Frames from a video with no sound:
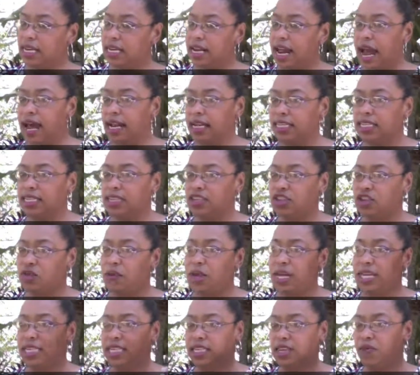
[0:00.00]
analysis so
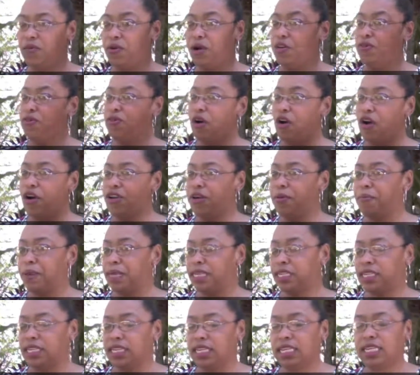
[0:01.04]
we can see where you are in your
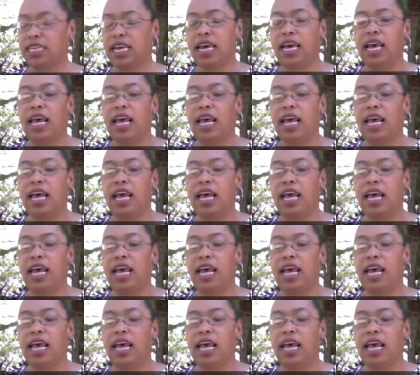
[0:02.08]
business.